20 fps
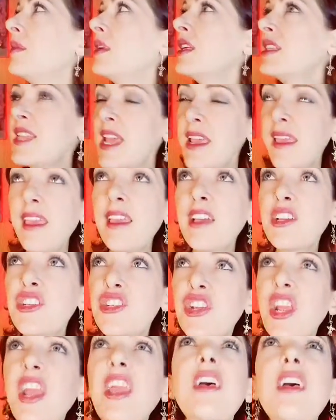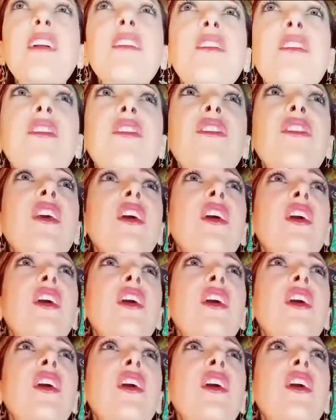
taking a chance,